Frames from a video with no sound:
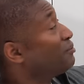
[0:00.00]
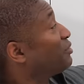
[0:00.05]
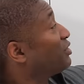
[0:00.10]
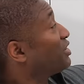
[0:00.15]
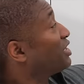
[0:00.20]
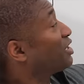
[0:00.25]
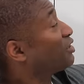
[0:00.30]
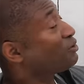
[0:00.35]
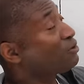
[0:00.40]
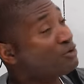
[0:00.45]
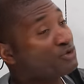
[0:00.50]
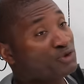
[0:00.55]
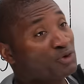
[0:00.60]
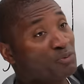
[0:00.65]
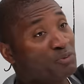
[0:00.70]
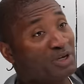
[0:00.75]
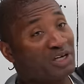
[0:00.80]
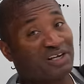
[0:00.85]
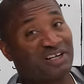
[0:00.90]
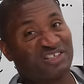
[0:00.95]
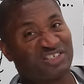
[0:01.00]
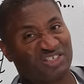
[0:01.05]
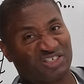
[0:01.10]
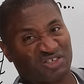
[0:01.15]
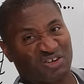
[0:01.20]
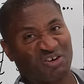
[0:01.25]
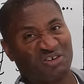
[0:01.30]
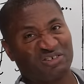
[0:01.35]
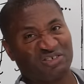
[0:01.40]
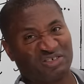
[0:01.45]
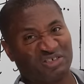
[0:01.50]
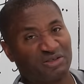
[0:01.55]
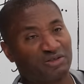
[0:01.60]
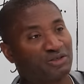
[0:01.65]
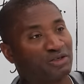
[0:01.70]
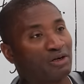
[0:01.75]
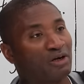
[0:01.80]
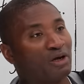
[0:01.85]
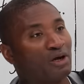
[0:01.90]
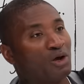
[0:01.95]
but they can also be
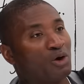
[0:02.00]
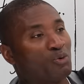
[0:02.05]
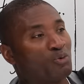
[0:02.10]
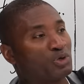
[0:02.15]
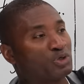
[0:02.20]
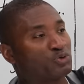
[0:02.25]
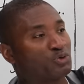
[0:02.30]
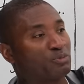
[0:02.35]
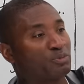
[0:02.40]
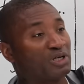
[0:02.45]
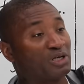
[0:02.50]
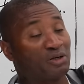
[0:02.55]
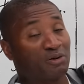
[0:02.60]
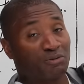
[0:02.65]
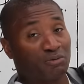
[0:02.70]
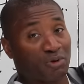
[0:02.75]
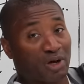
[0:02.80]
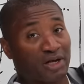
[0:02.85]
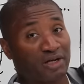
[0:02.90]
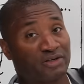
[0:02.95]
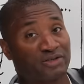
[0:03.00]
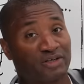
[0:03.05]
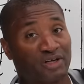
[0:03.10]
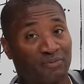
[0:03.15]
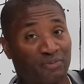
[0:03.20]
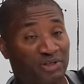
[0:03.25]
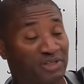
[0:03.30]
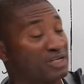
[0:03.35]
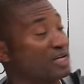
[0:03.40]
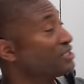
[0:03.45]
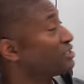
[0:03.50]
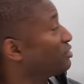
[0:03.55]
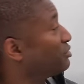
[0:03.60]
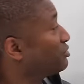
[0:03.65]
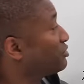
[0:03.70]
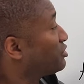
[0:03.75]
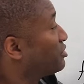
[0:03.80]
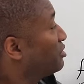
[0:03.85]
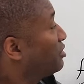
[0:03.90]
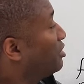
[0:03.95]
starches, which would be rice and
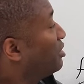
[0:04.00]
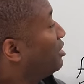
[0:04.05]
potatoes.